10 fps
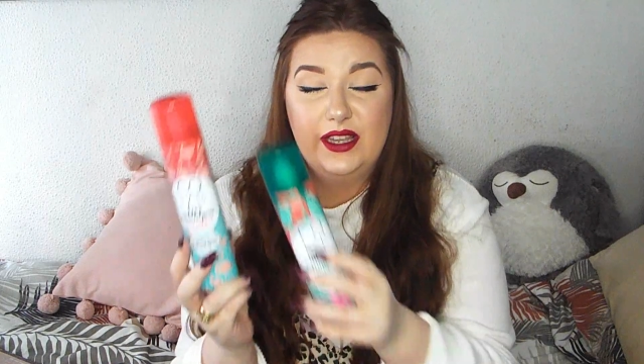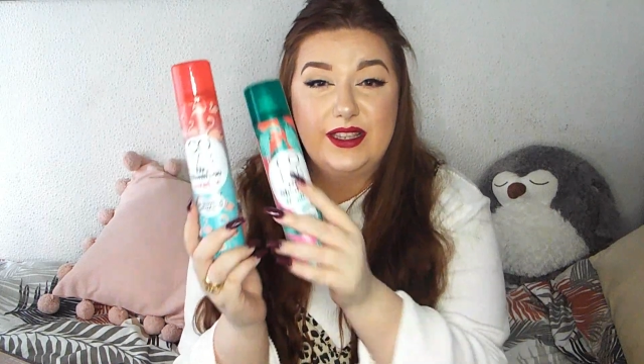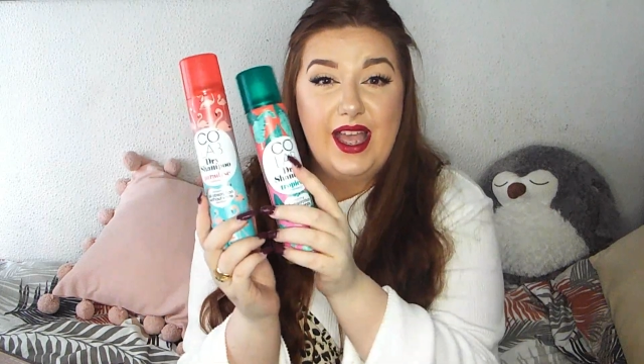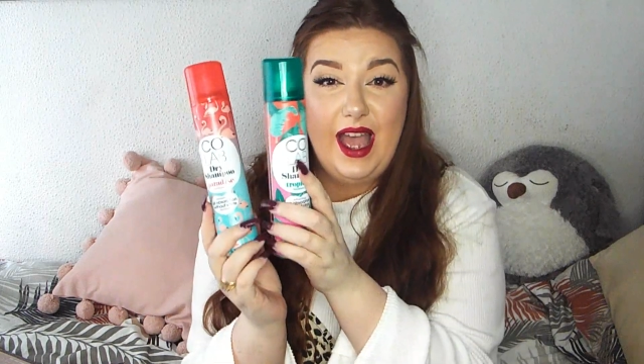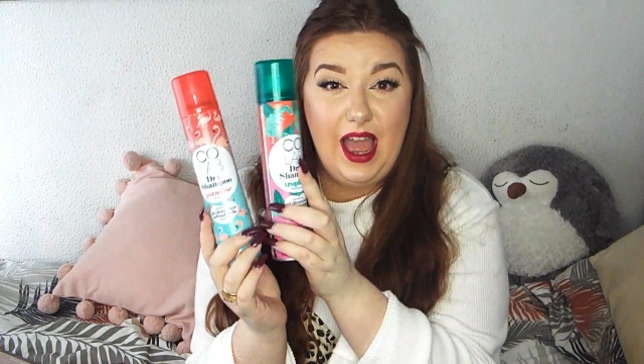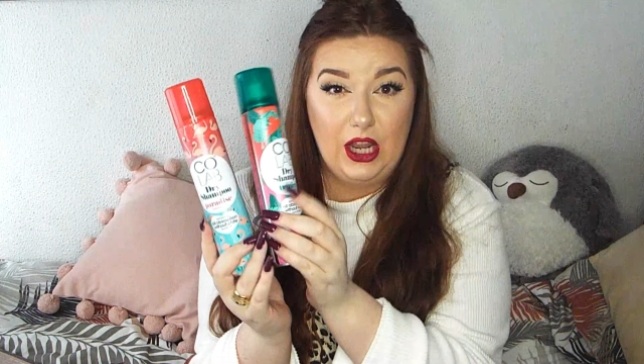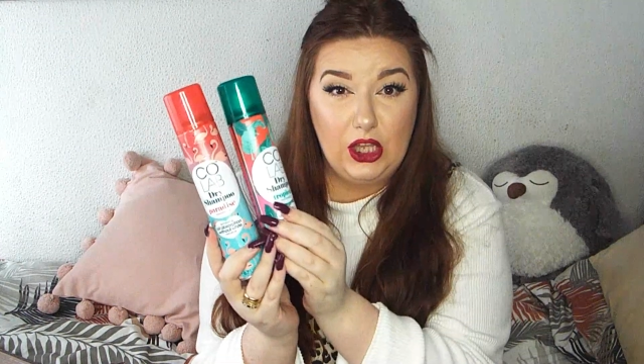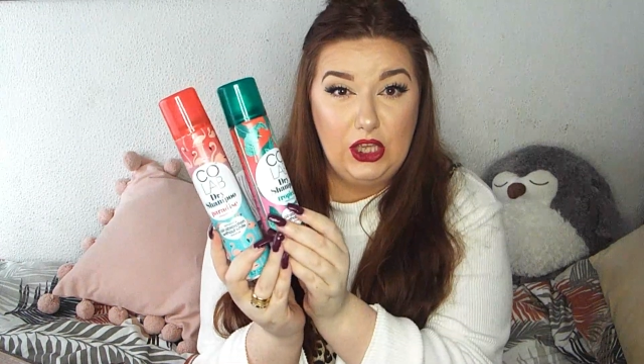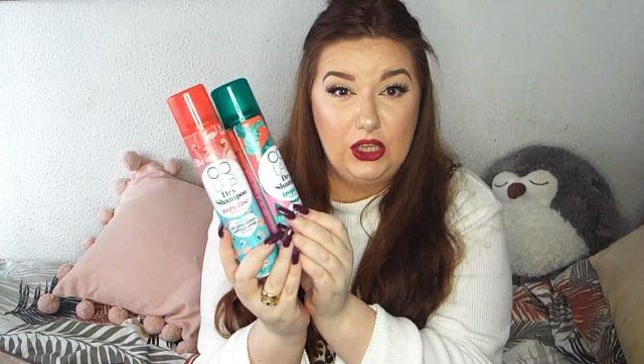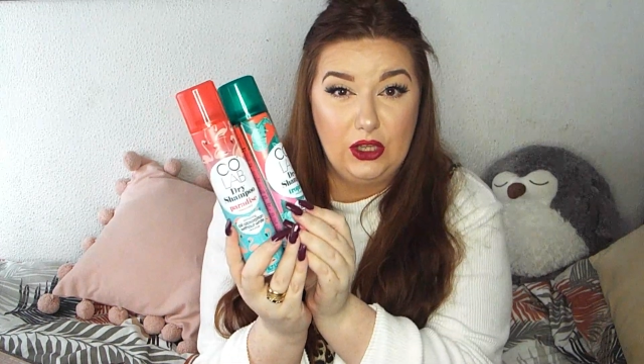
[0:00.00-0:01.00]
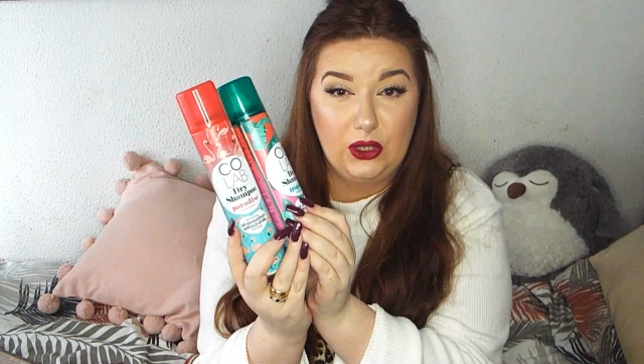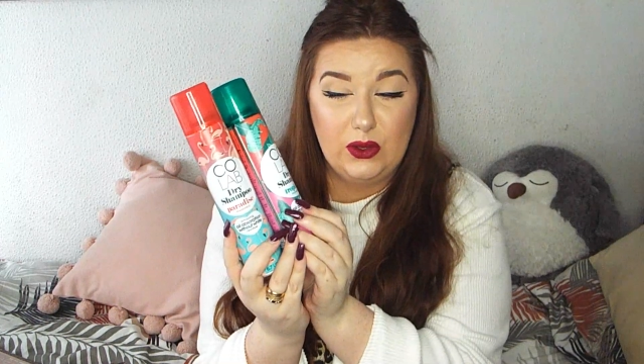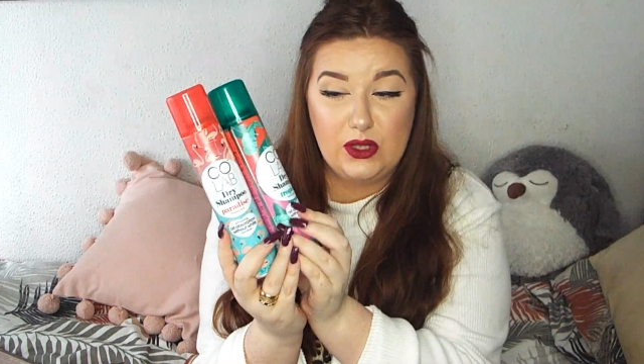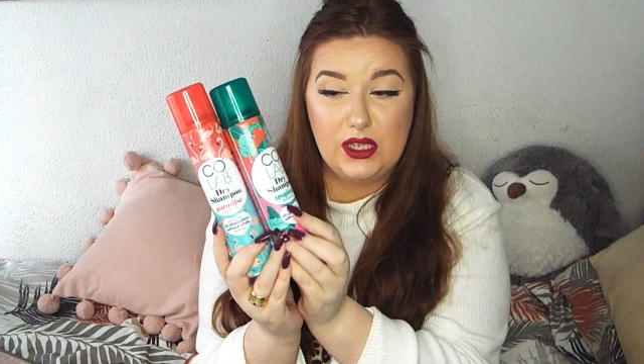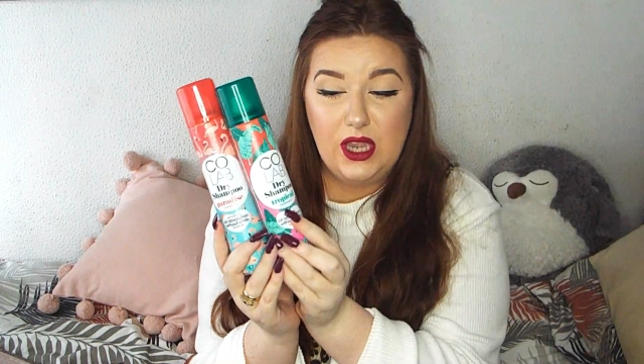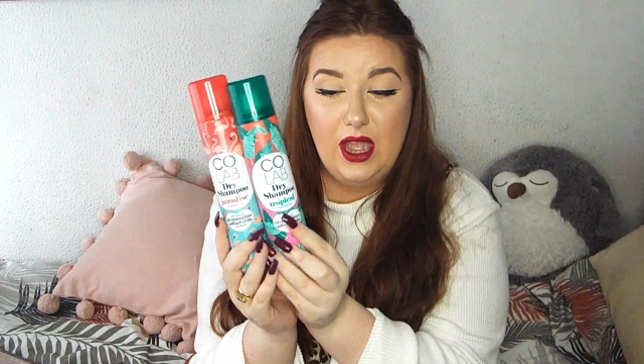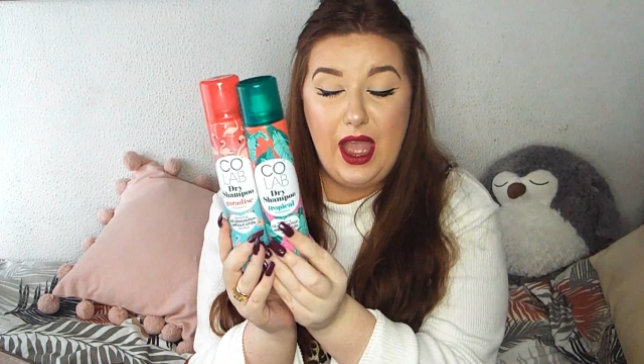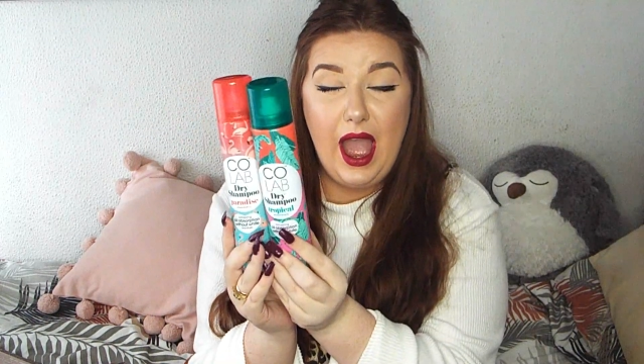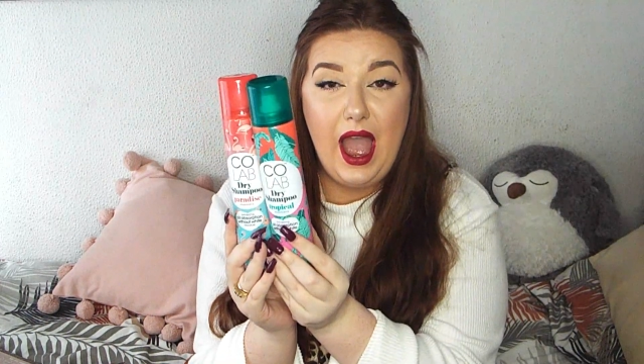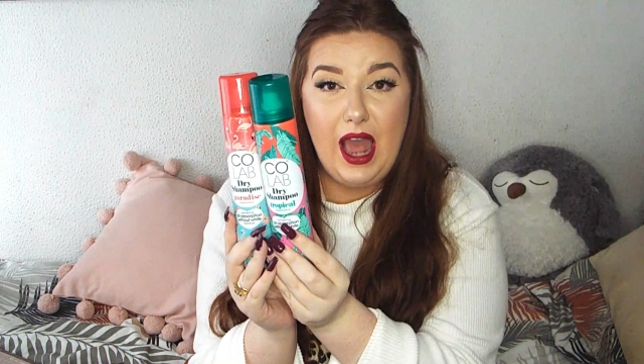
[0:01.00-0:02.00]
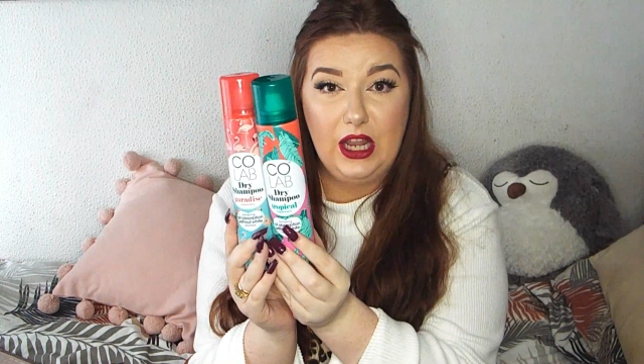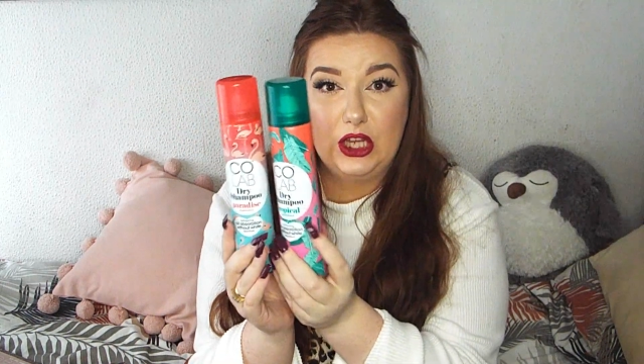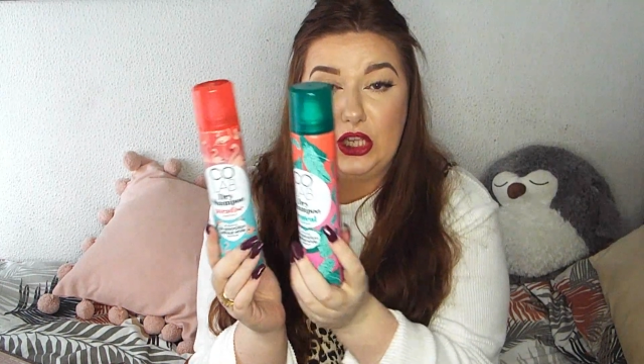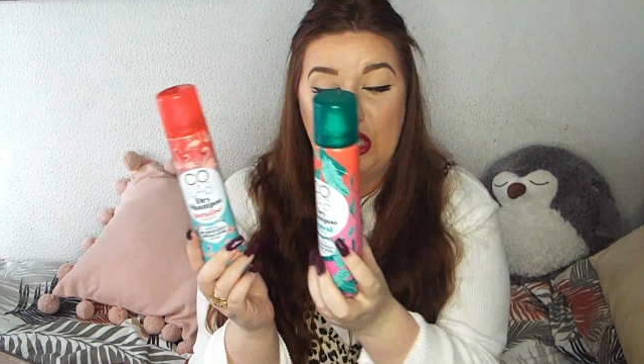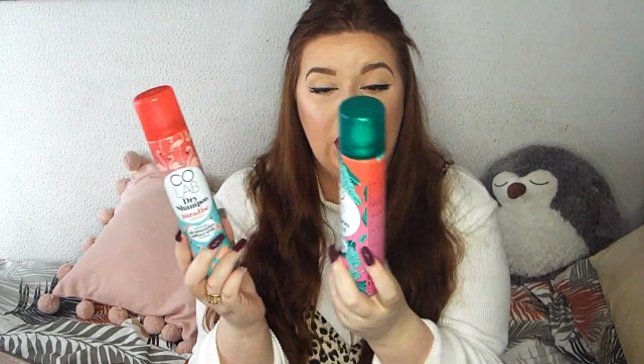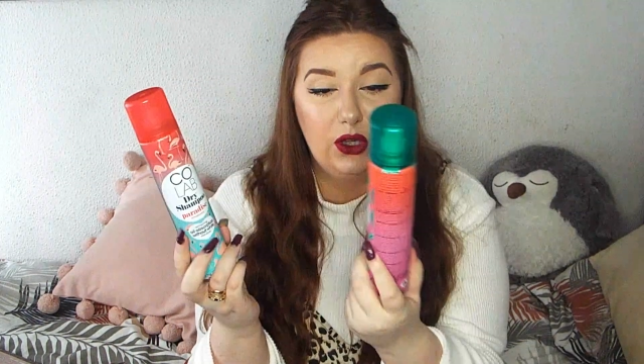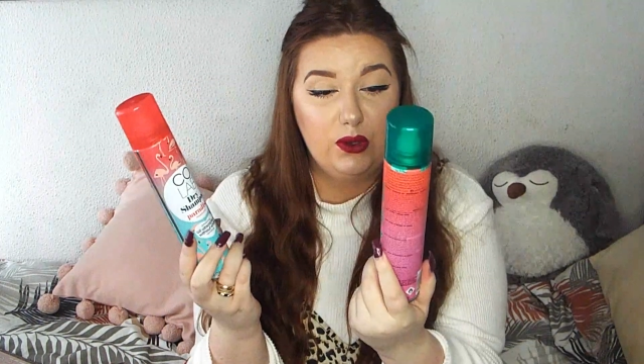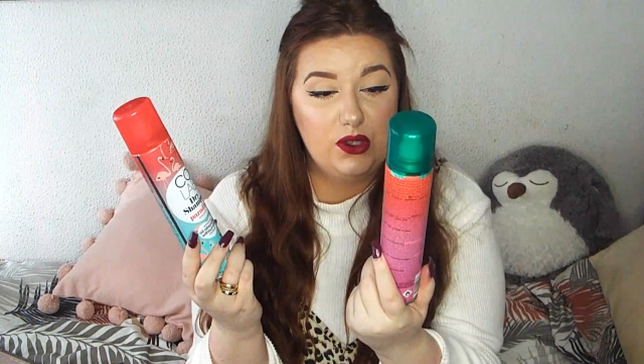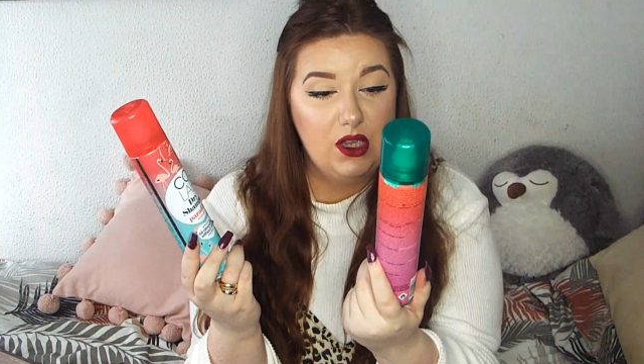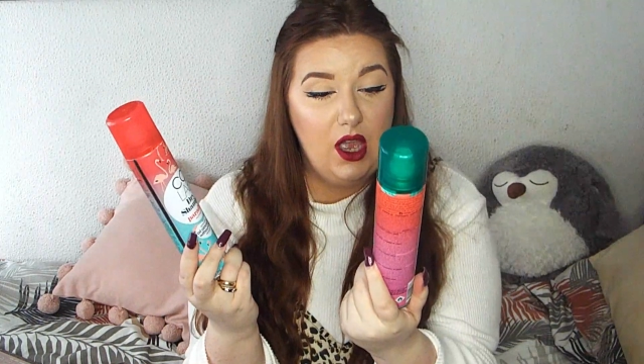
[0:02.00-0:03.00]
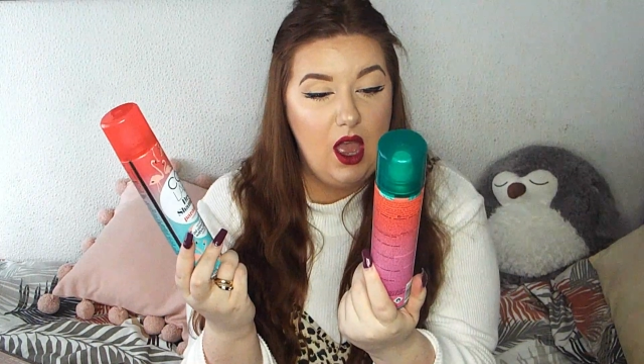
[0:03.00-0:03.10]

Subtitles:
is hella cute, hella cute.